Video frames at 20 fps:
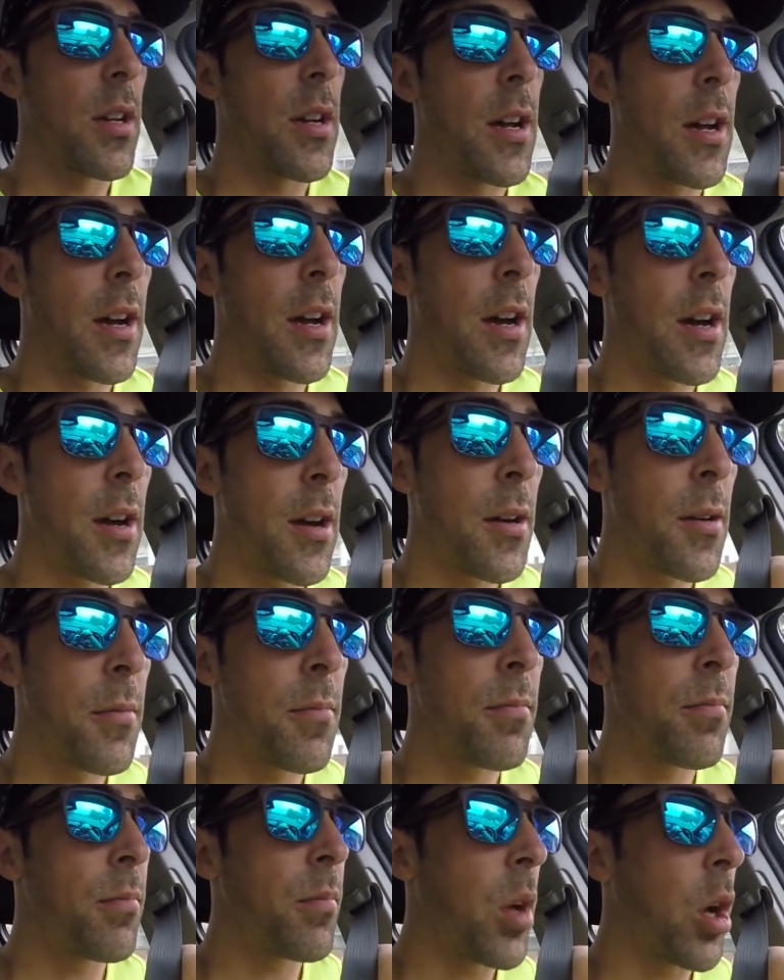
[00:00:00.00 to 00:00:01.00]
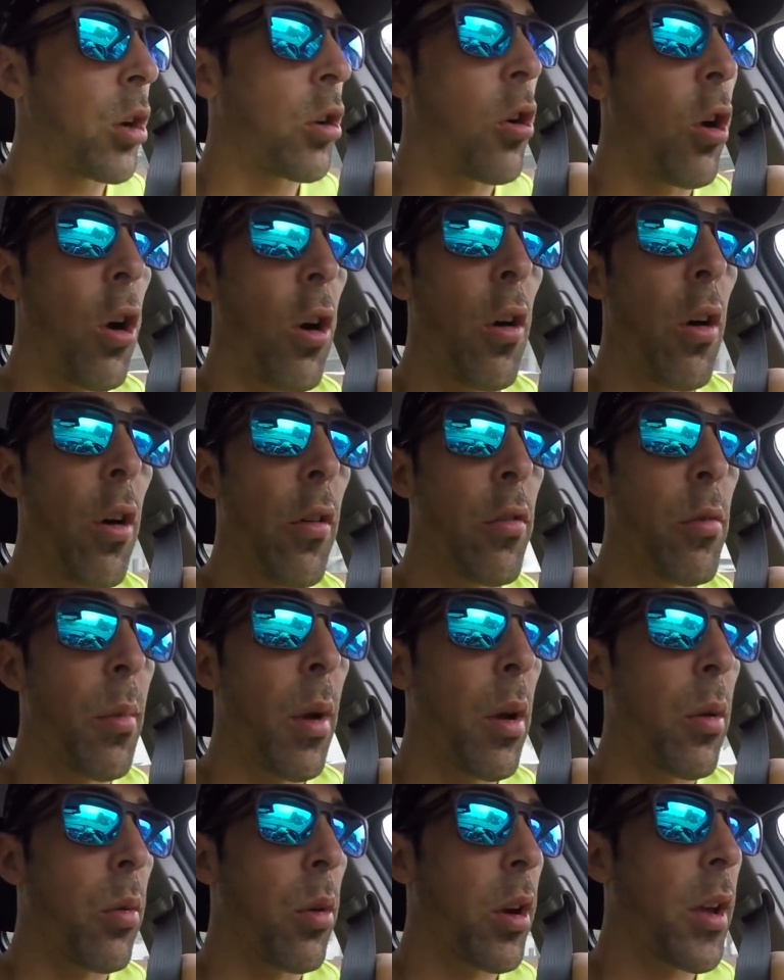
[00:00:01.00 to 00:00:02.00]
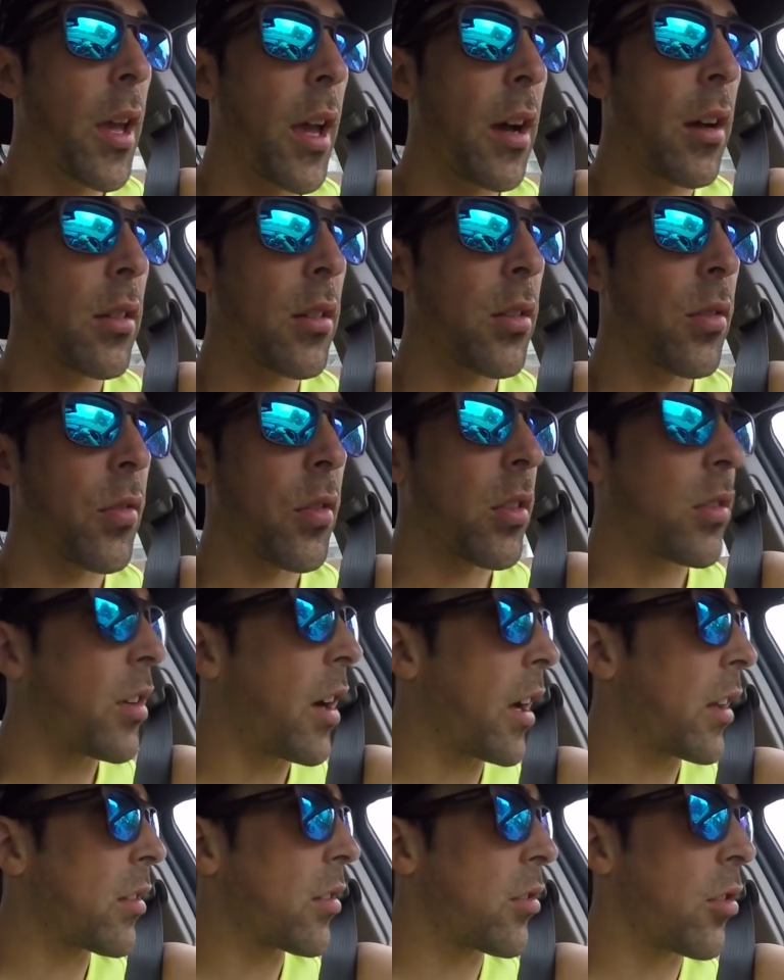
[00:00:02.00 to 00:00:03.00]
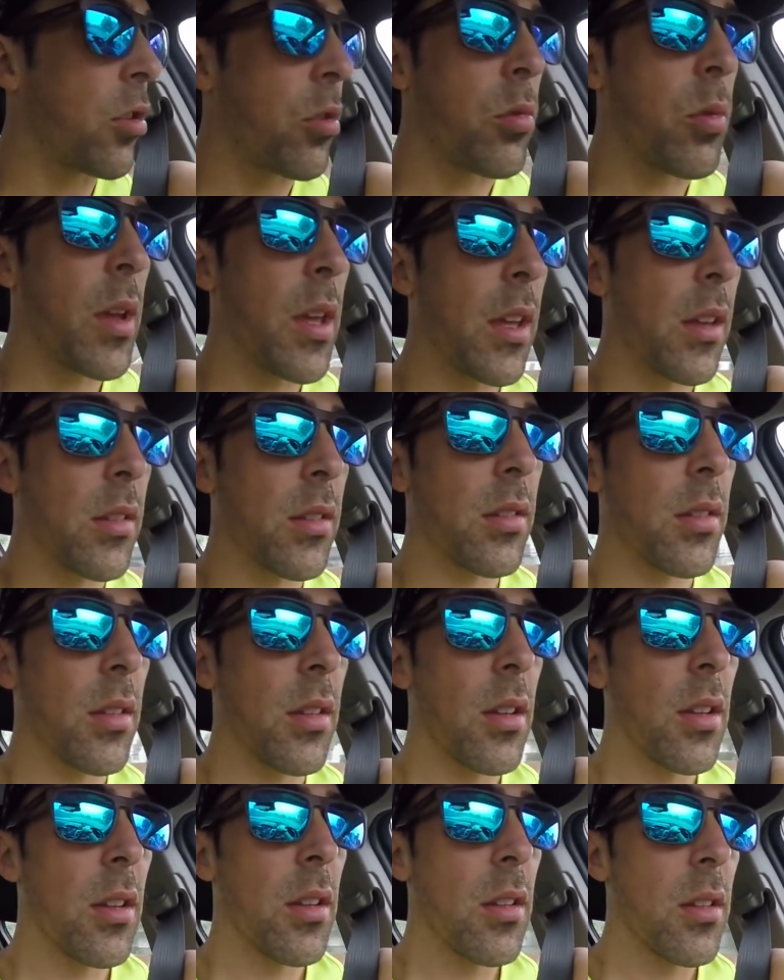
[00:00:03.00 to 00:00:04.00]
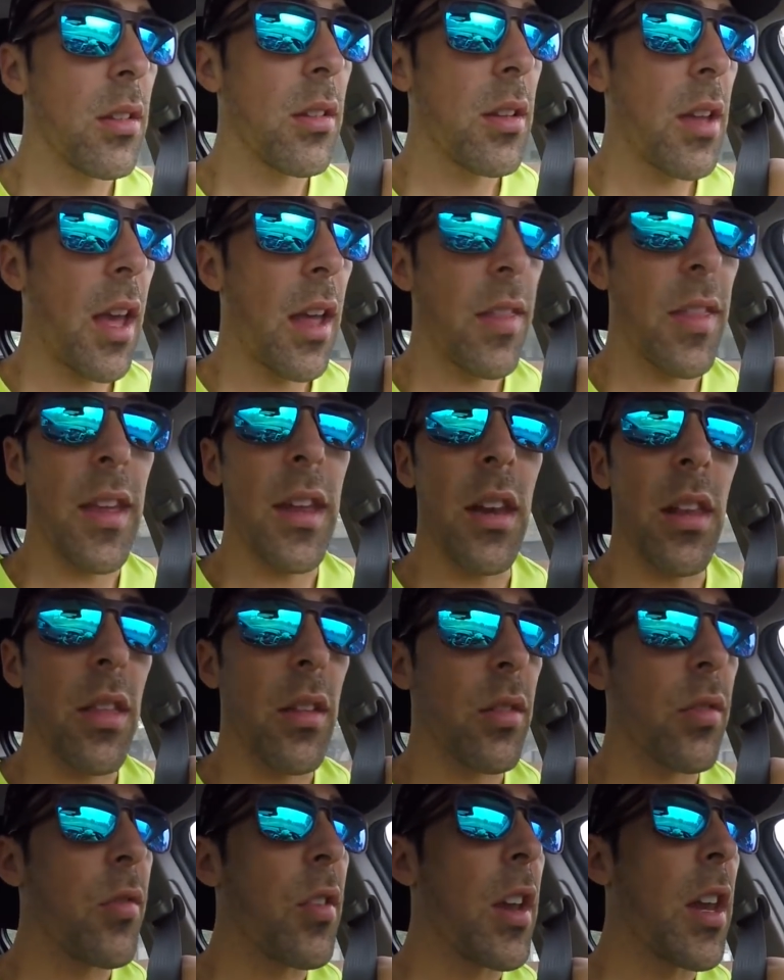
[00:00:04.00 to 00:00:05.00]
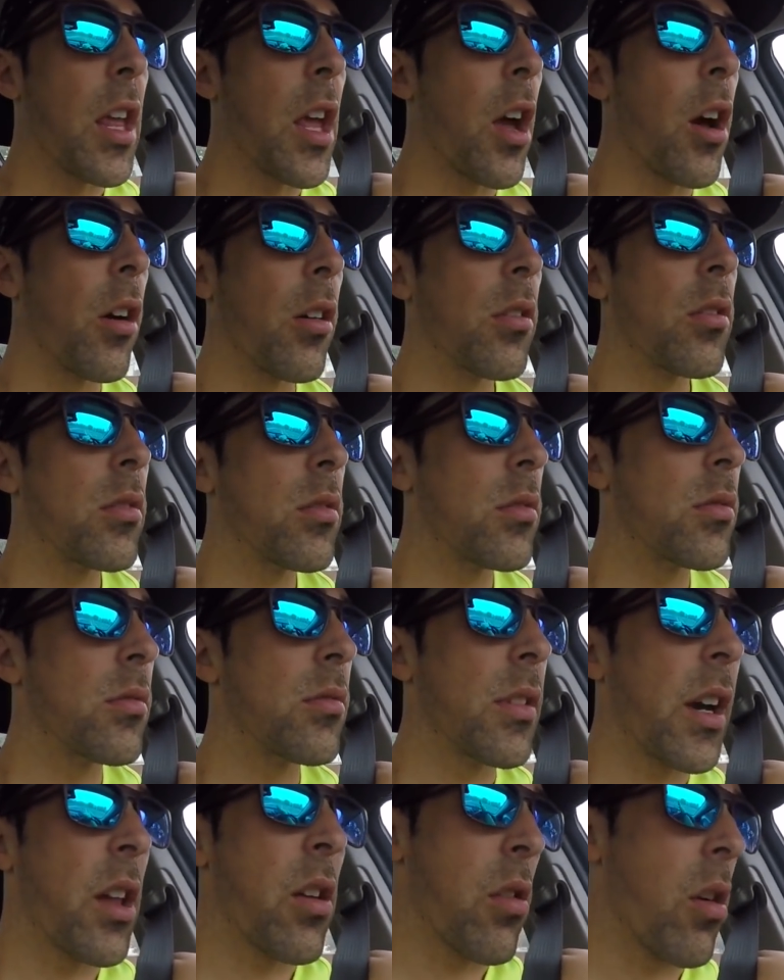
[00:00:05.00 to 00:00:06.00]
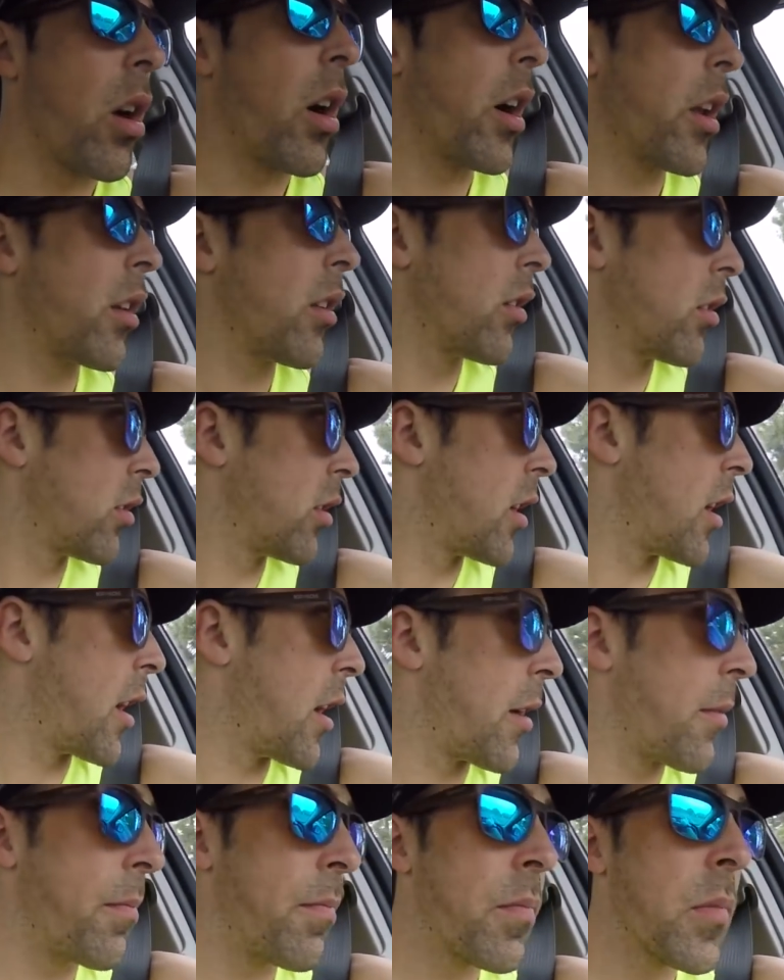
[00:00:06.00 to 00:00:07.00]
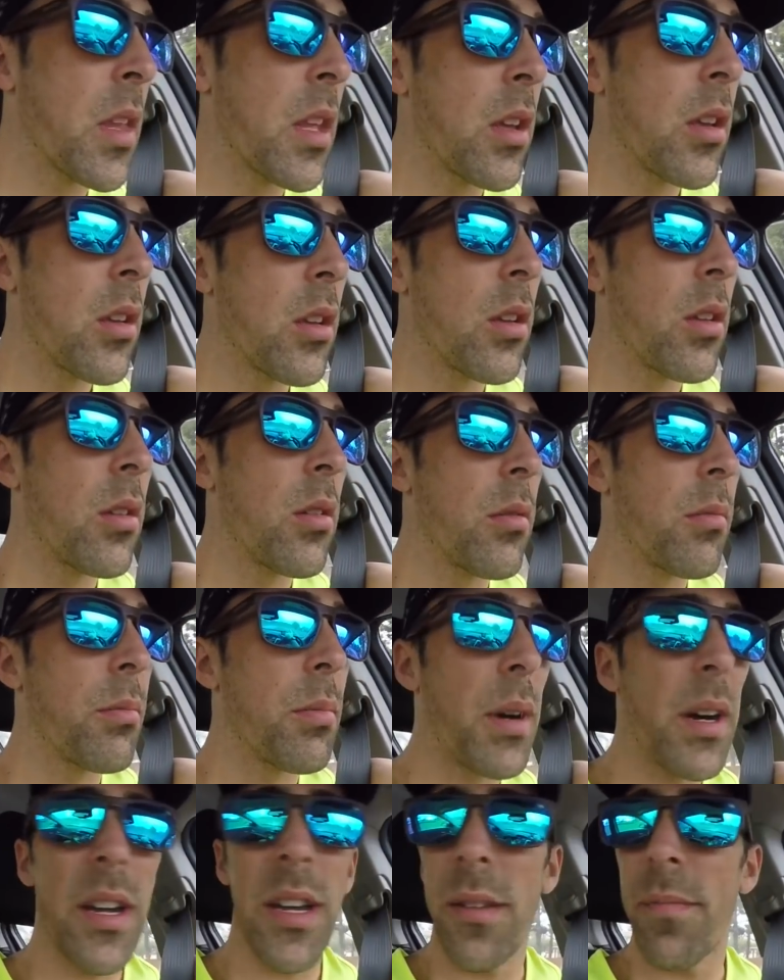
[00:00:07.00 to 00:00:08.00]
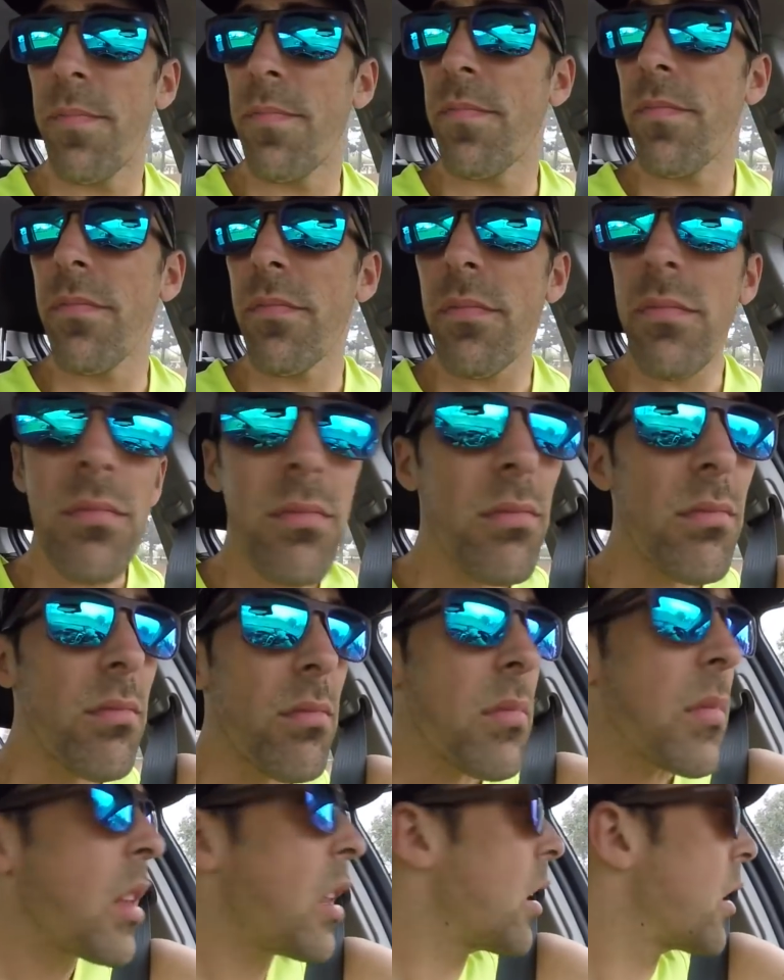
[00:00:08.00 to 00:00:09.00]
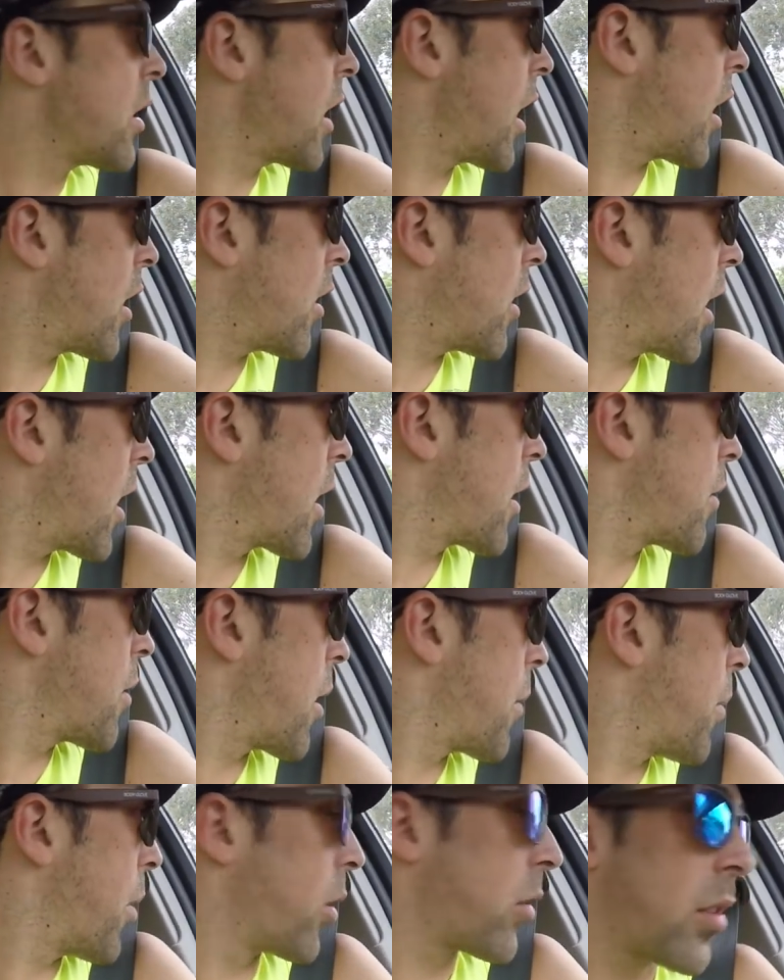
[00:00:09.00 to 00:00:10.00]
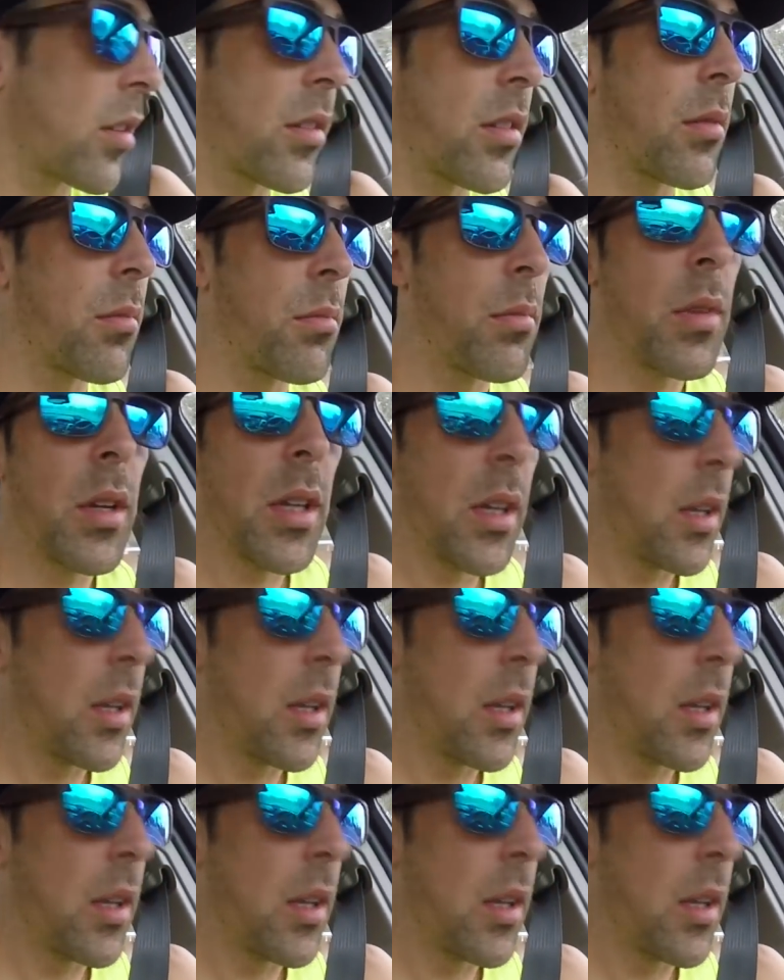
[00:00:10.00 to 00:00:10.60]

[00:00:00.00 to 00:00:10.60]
I'll go over my workouts for the last 2 weeks at the end of this video later on, but yeah, I posted some